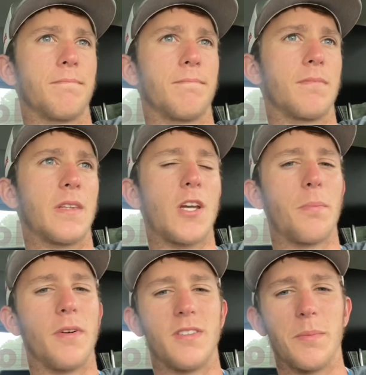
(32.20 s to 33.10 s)
It's all
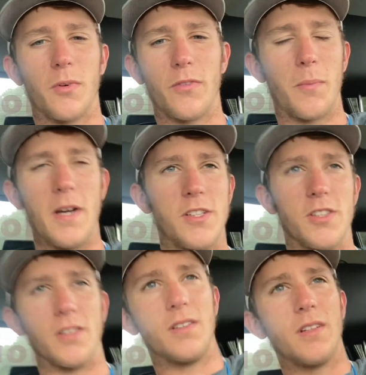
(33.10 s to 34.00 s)
pretty simple information.
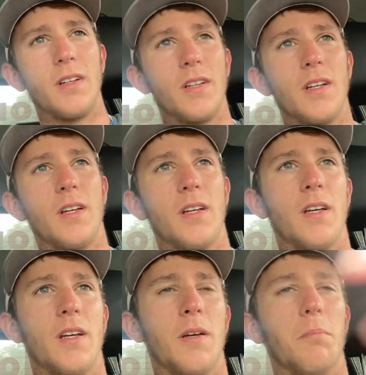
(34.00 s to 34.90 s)

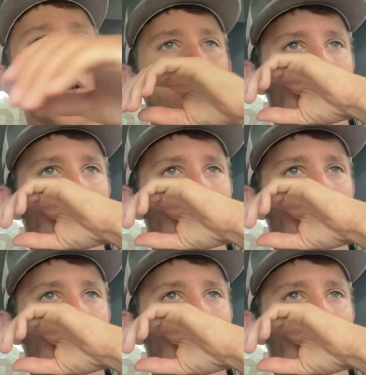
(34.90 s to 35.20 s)
But